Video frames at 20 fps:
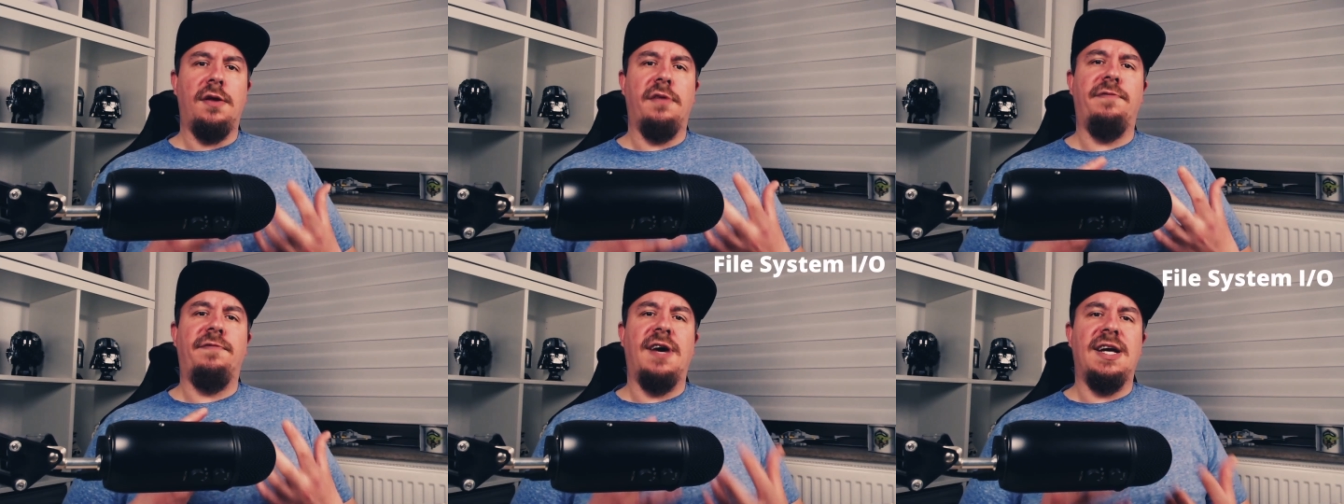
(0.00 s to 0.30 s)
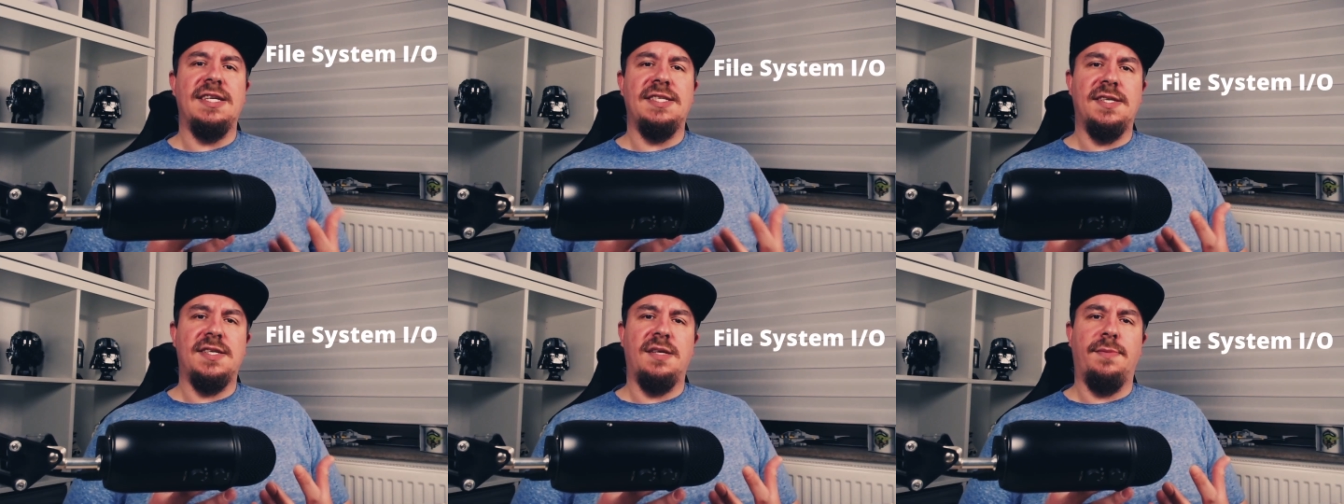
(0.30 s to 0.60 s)
of
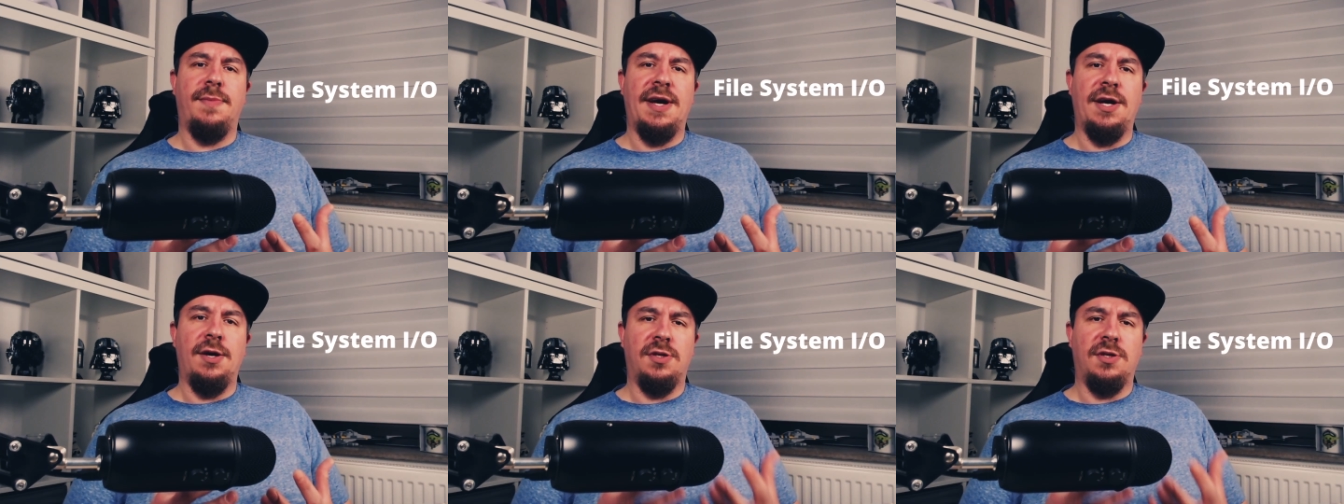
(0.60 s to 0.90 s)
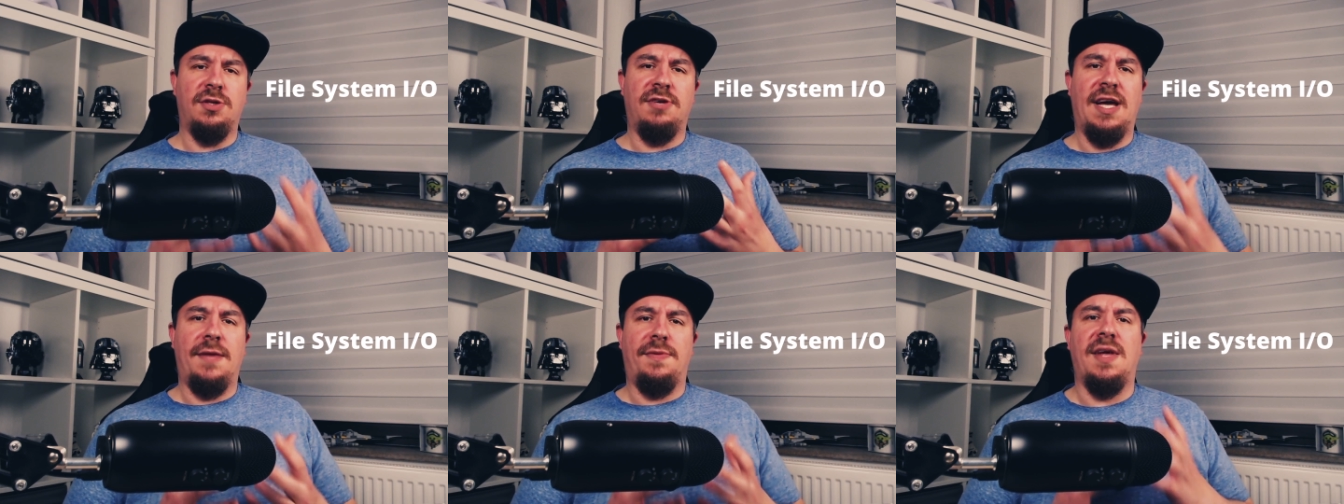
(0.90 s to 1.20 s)
file system I/O
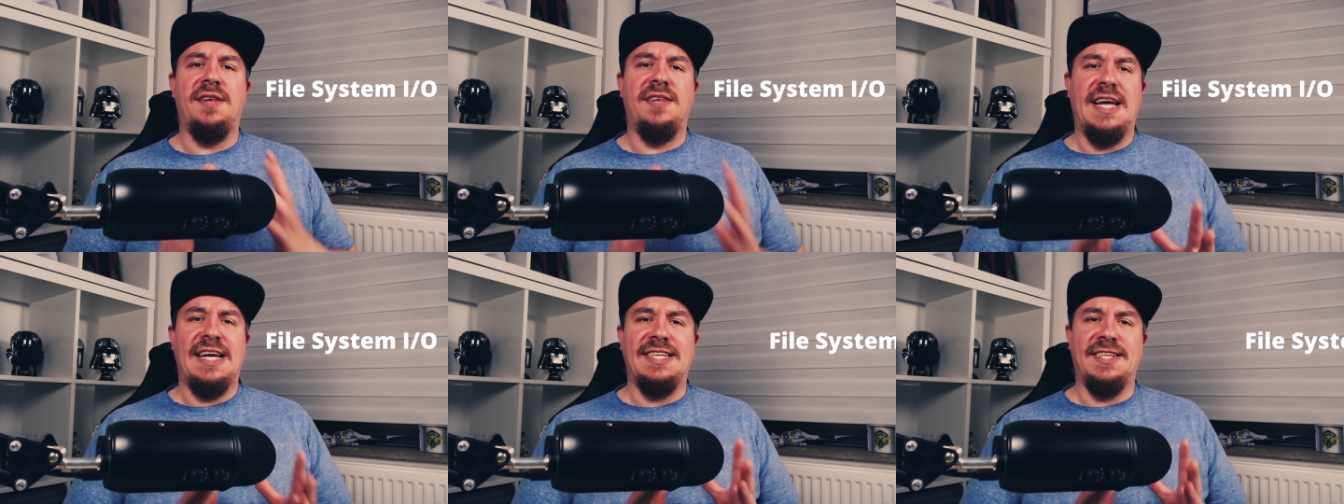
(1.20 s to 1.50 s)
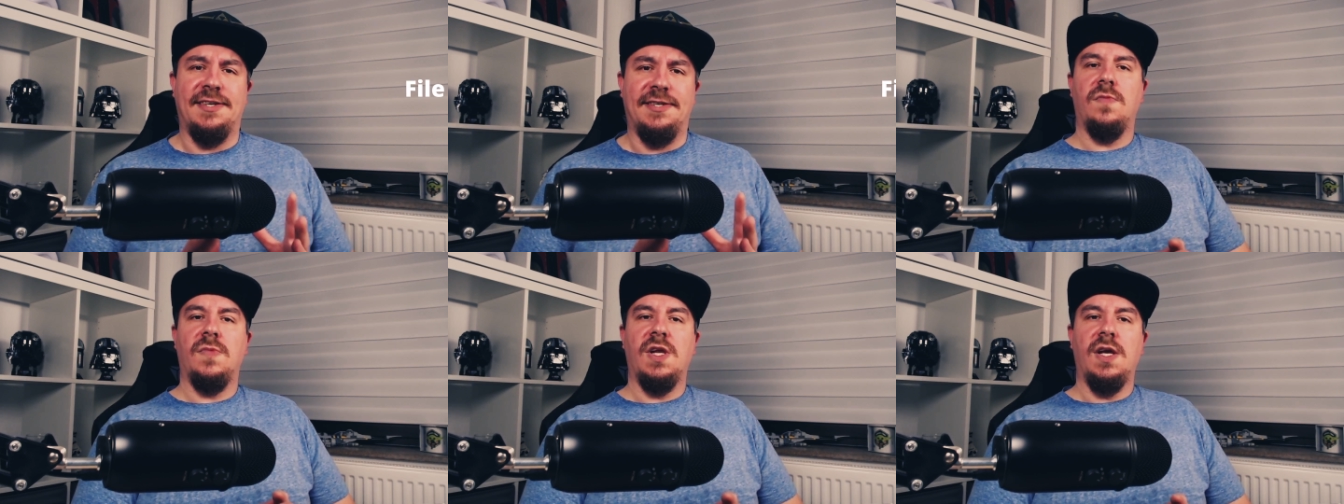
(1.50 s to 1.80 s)
to get that
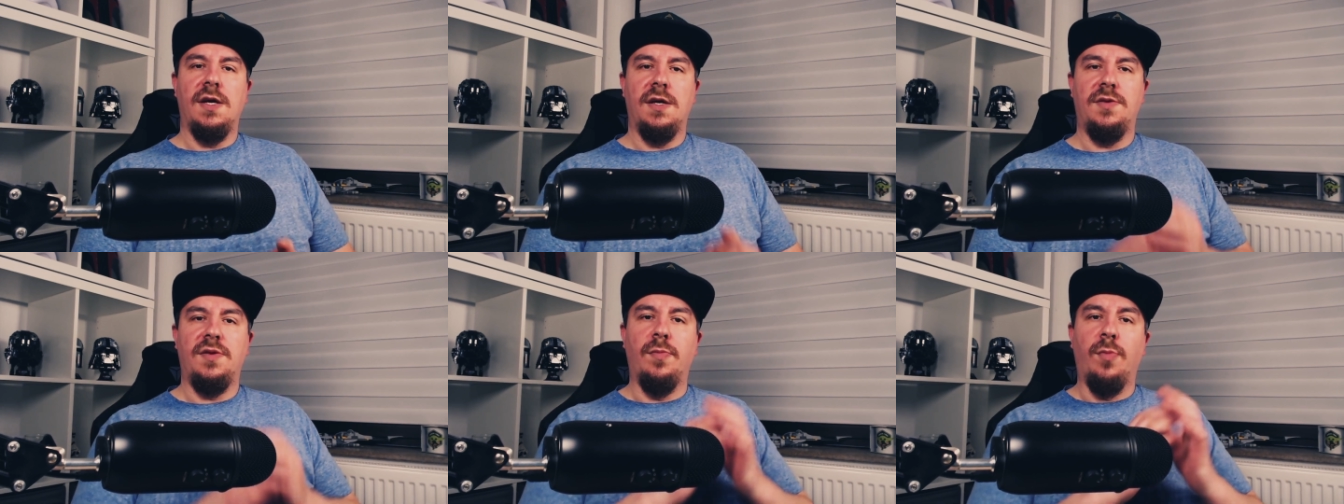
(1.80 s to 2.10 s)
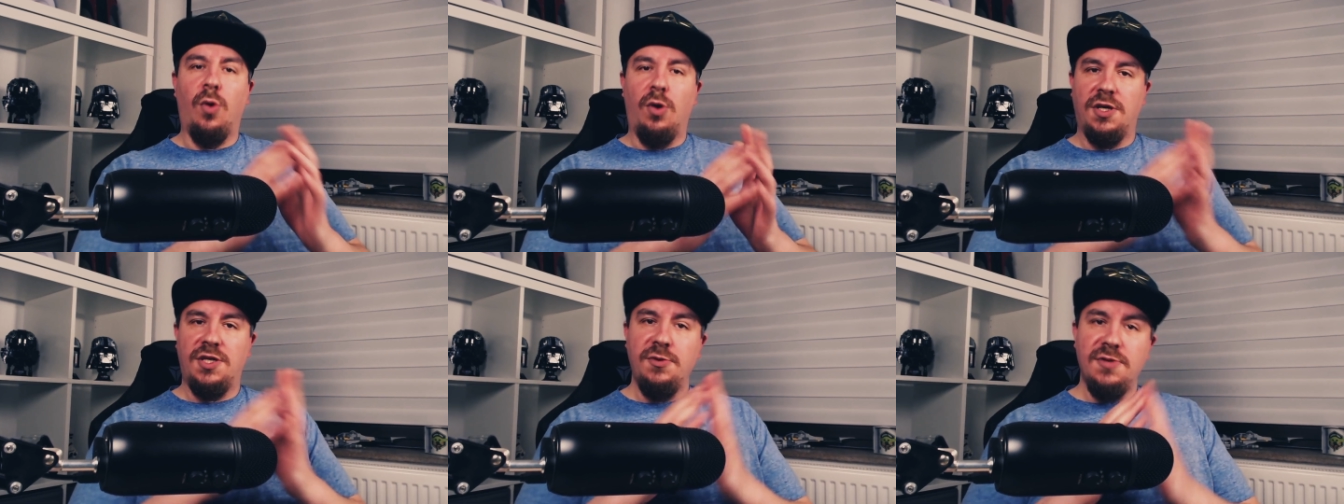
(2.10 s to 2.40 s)
data. The
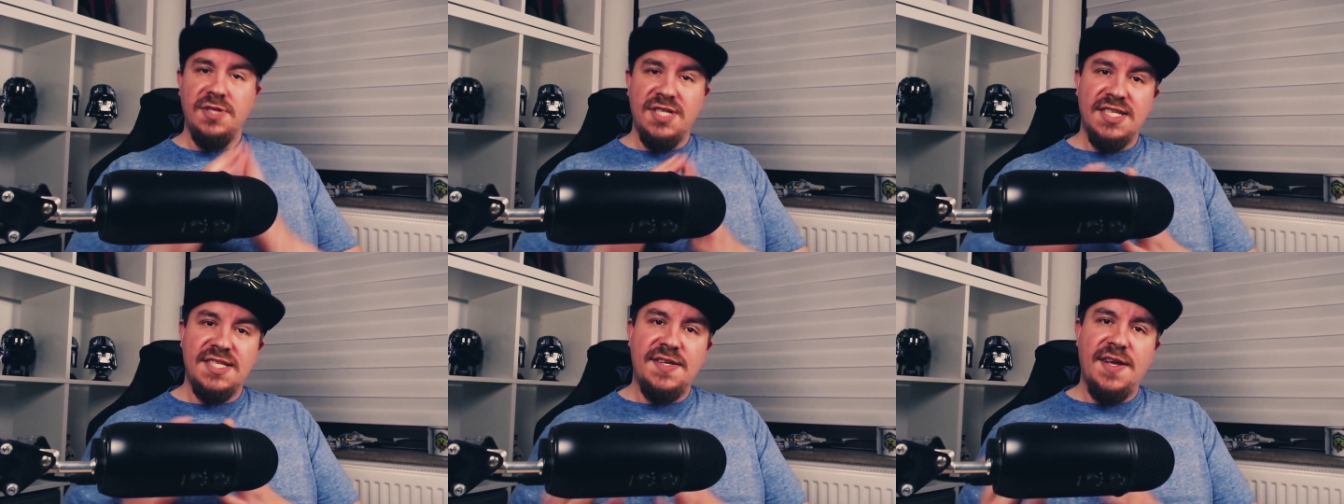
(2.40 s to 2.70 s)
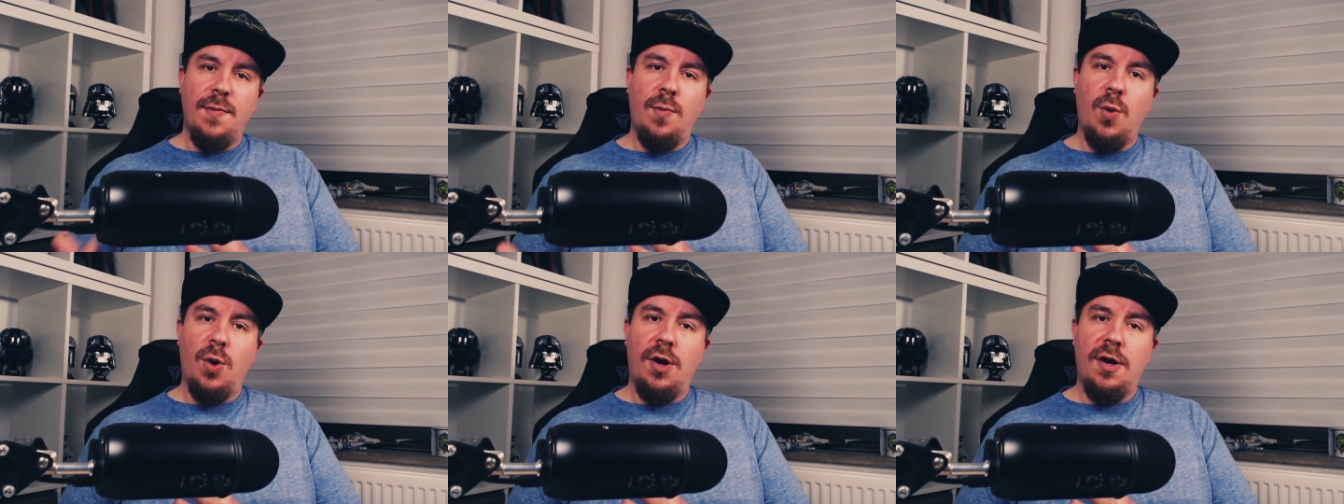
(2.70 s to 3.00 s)
more users there
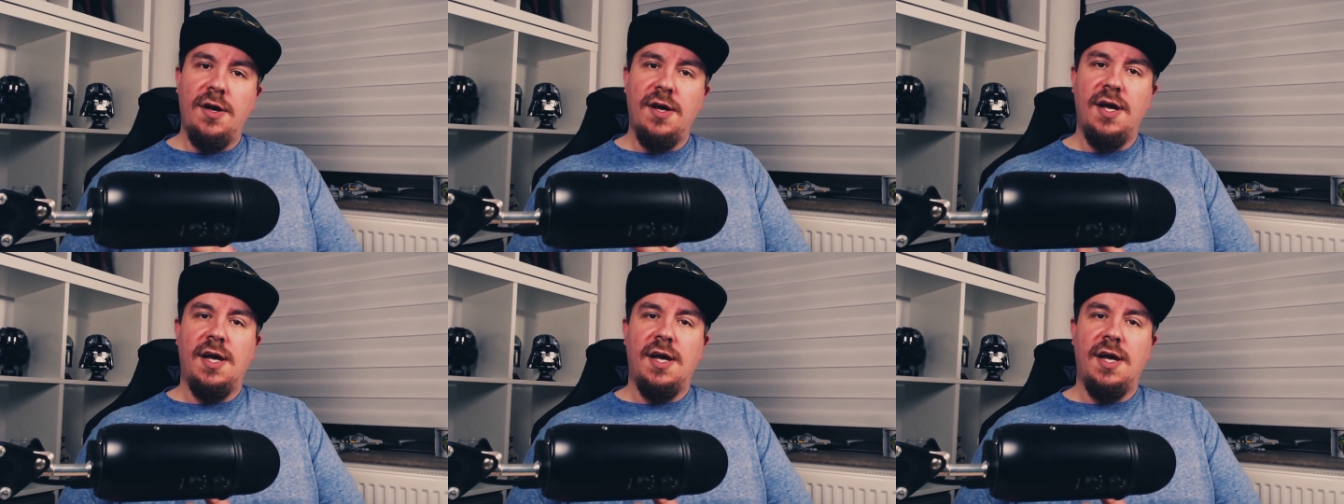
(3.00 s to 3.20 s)
were,